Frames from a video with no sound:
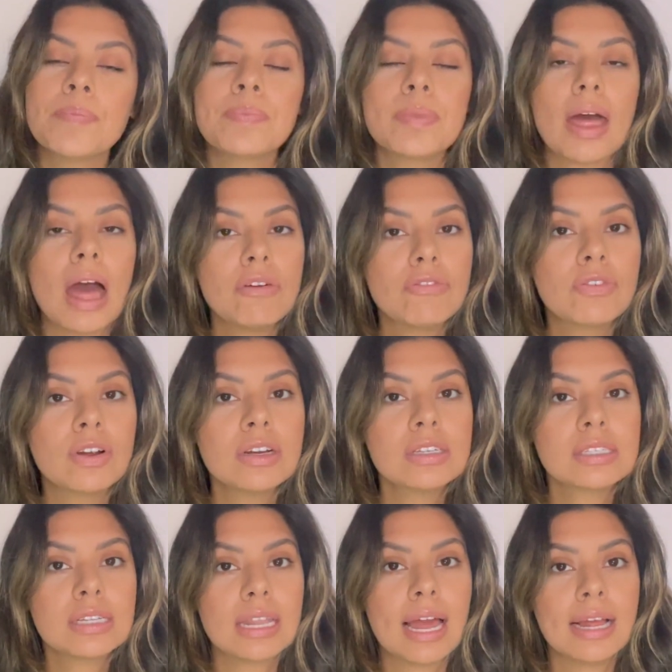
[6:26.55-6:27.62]
At
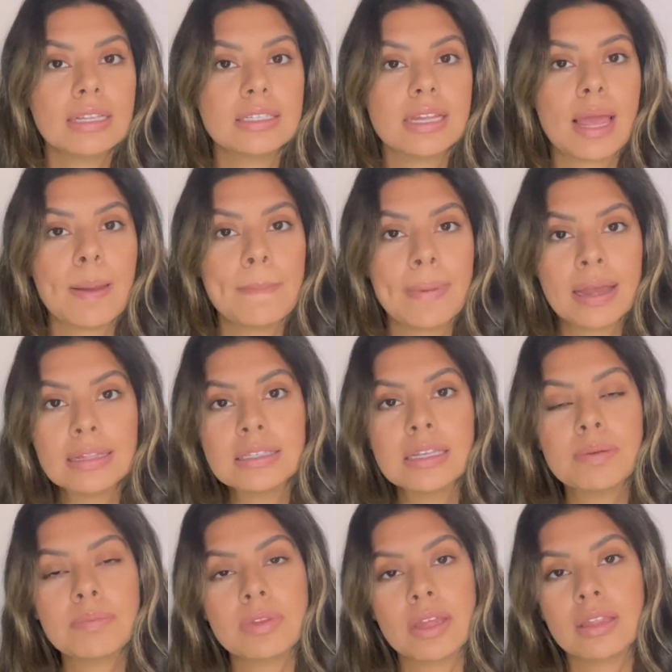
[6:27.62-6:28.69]
first glance, it might
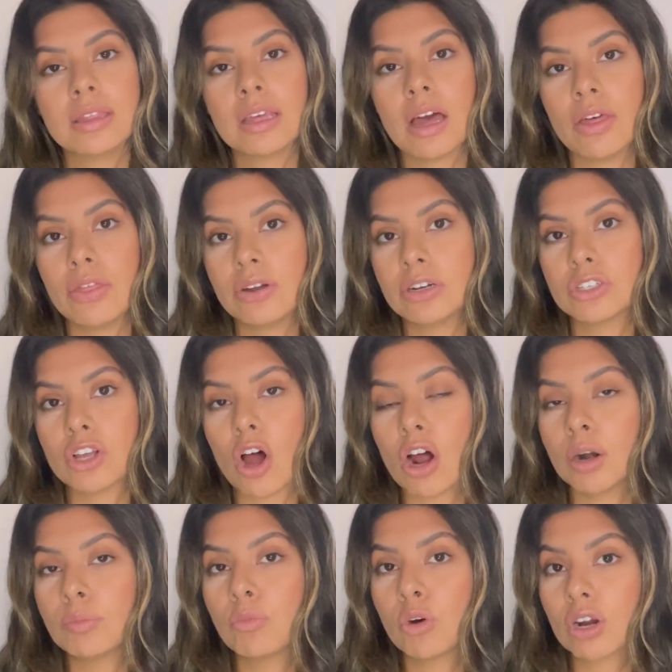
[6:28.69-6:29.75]
seem like the others
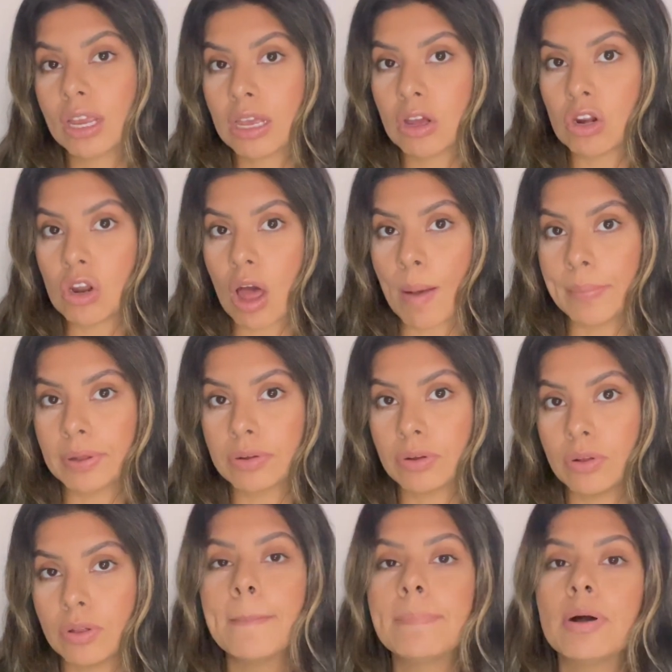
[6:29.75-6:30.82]
are more
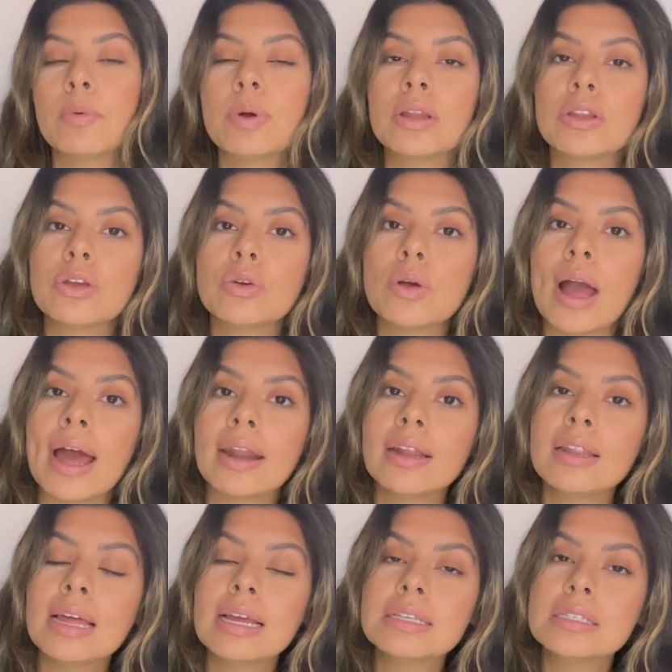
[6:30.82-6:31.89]
economical, but when you
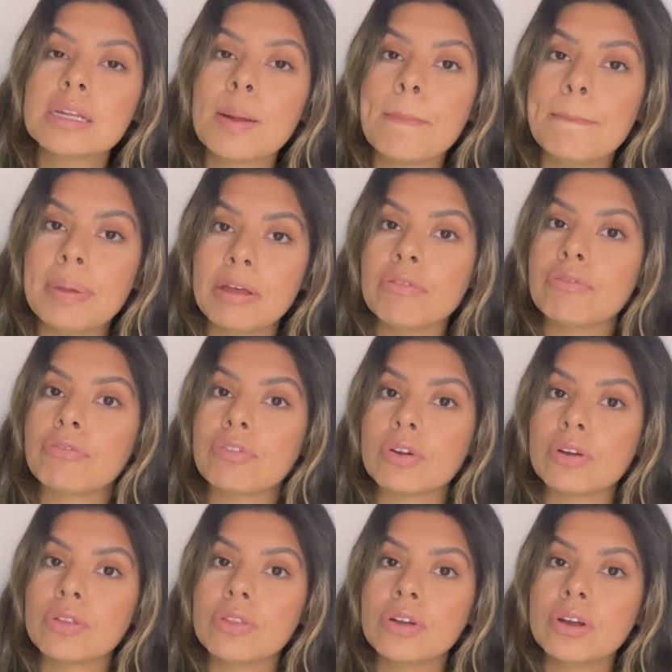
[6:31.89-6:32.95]
analyze it a bit
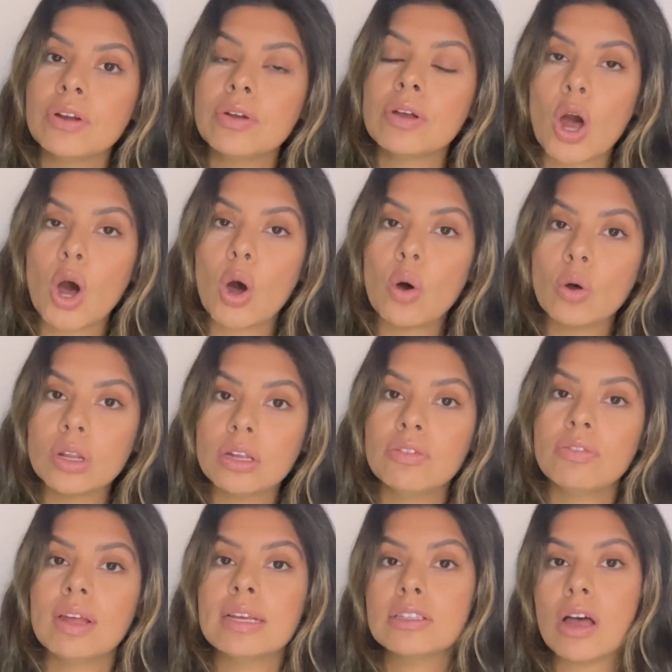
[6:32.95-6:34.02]
further,
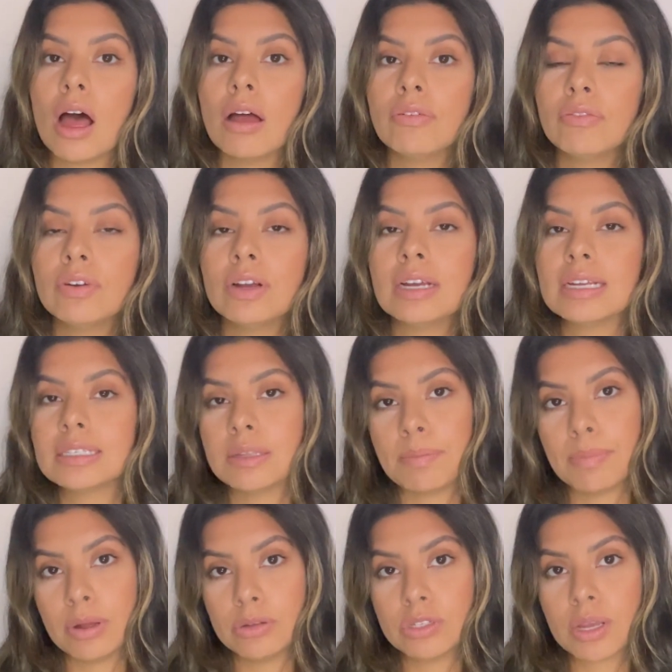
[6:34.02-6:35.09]
Holafly's offer is the
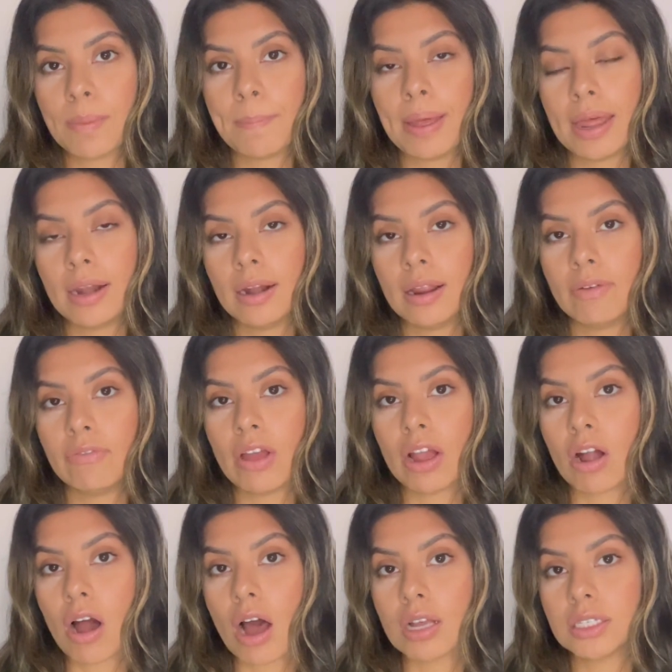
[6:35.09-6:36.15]
most competitive
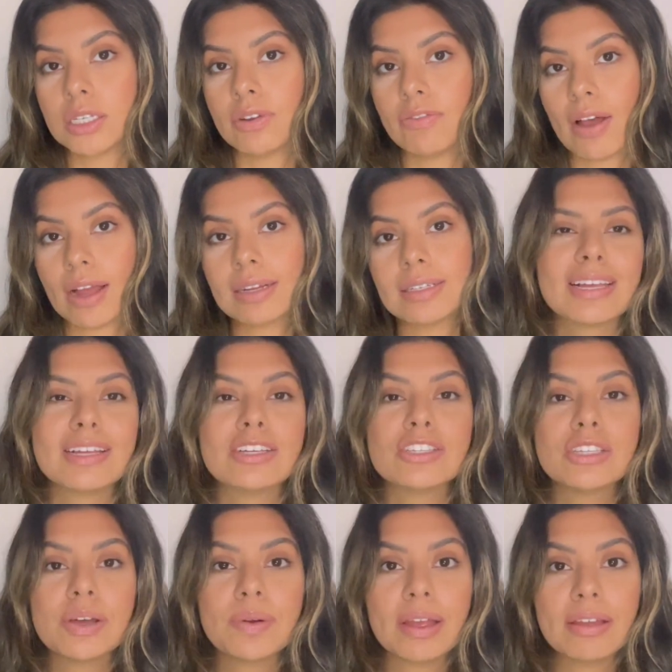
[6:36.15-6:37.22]
and cost-effective.
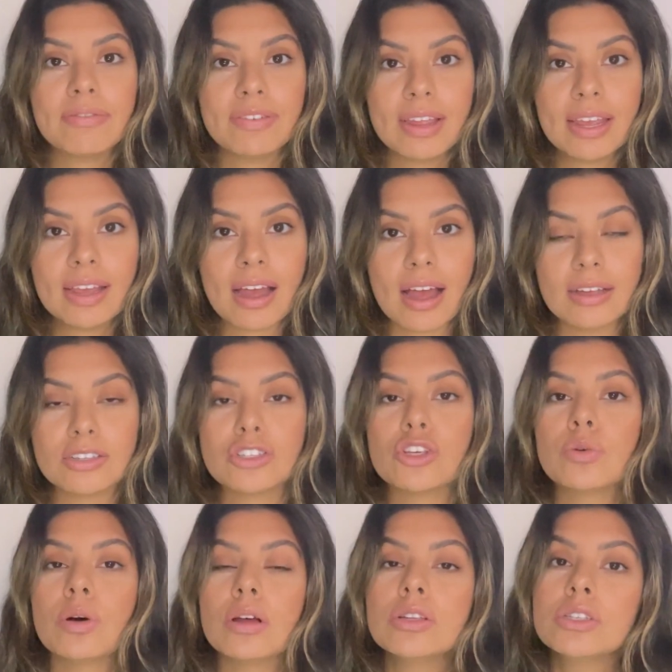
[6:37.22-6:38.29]
So if, like us,
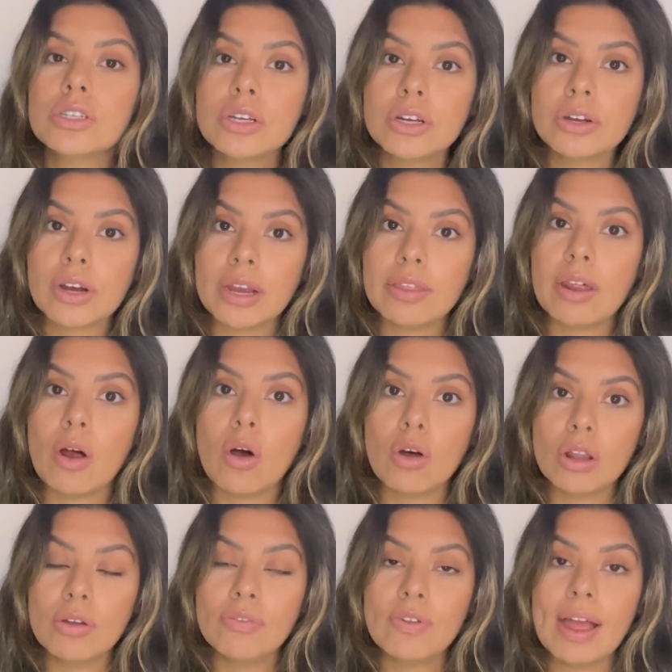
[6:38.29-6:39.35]
you also agree that
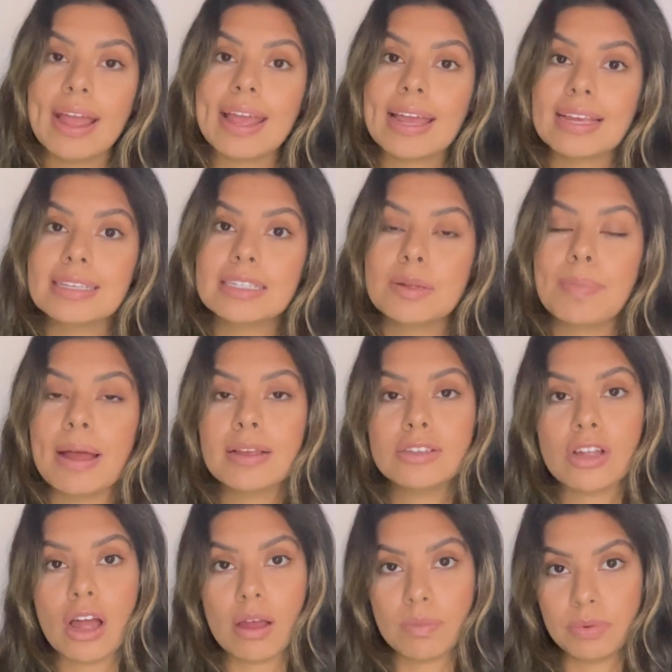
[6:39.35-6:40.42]
Holafly is the best
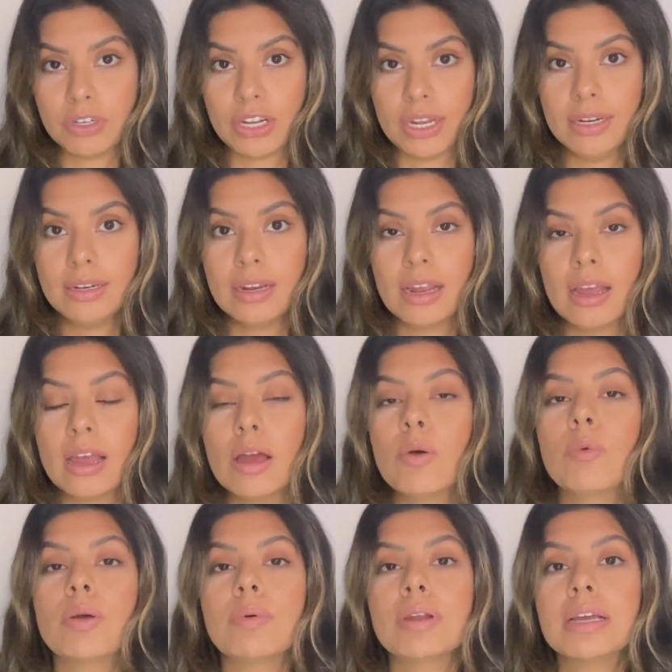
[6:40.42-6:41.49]
option,
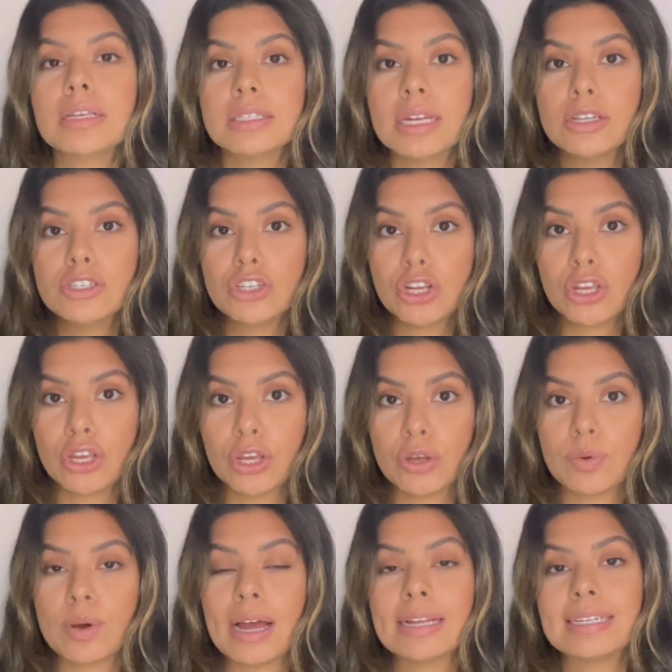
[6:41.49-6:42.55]
we want to extend to
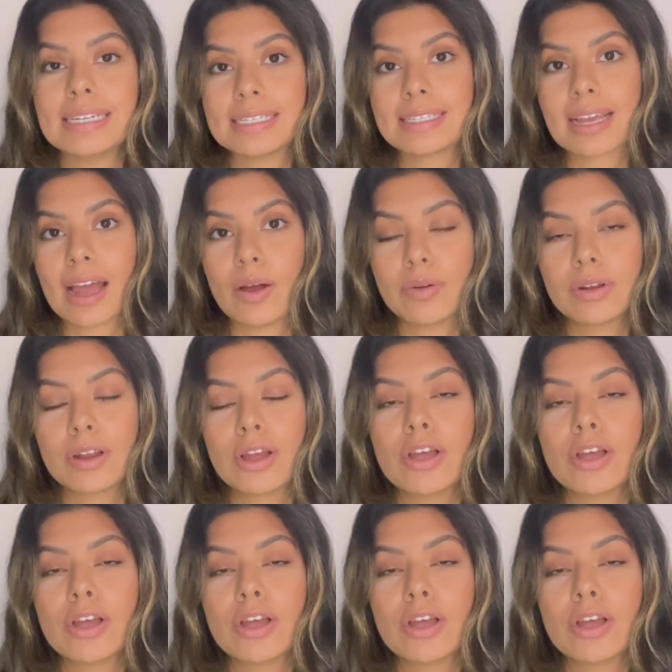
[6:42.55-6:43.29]
you a discount.